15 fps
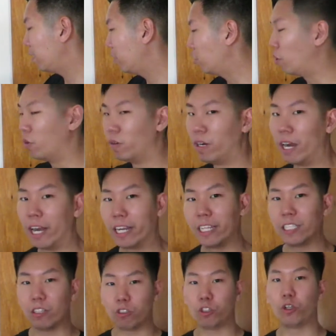So I
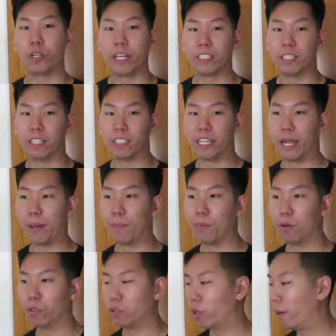guess I'll show you guys an
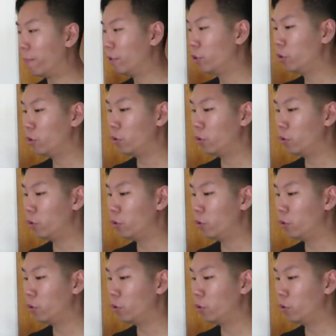example. So I'm going to